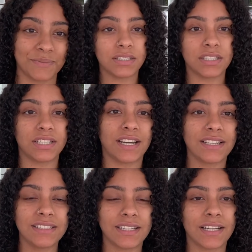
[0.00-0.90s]
So then I
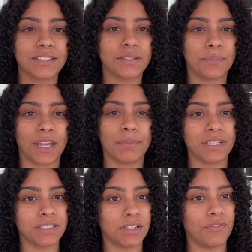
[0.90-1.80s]
decided to make
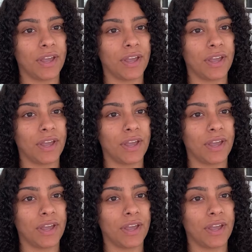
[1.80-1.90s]
myself